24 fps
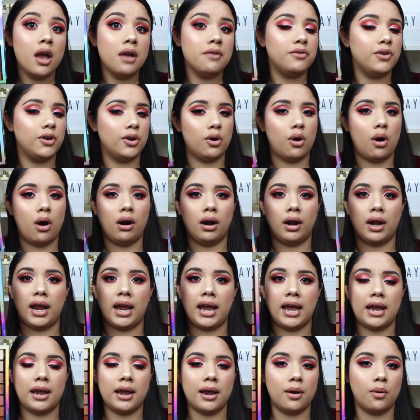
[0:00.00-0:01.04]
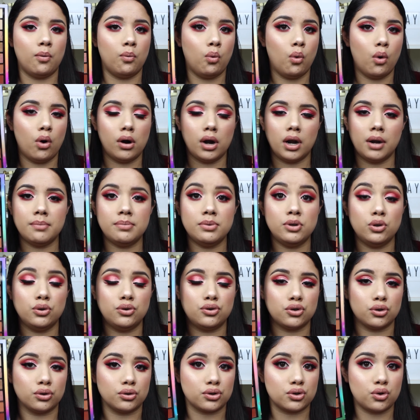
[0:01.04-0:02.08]
If you are a warm
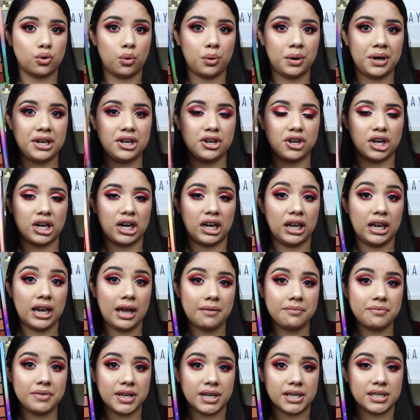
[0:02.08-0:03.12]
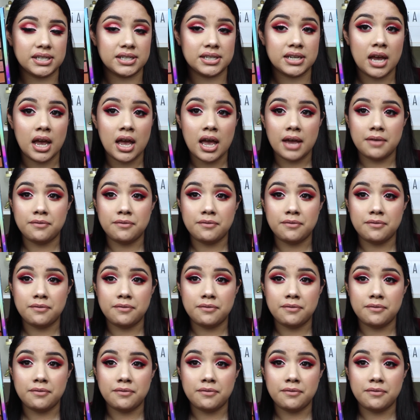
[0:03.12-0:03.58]
neutrals queen, you're gonna love this.